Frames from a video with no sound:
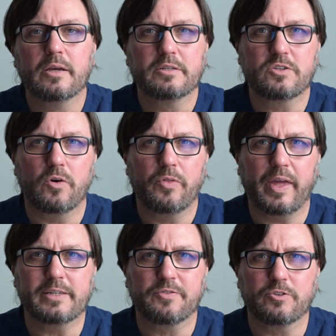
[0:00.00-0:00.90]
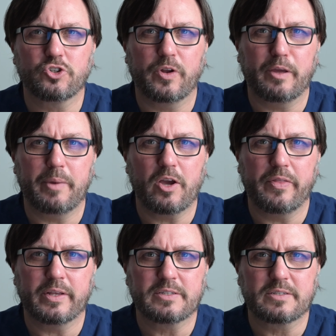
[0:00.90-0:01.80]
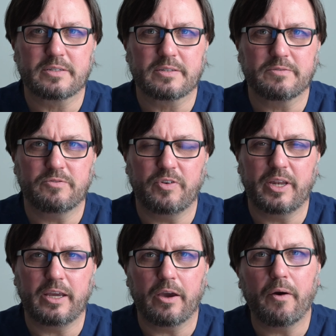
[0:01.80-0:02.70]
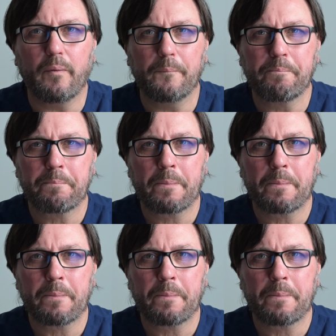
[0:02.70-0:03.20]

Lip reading: So thanks for joining me on this video.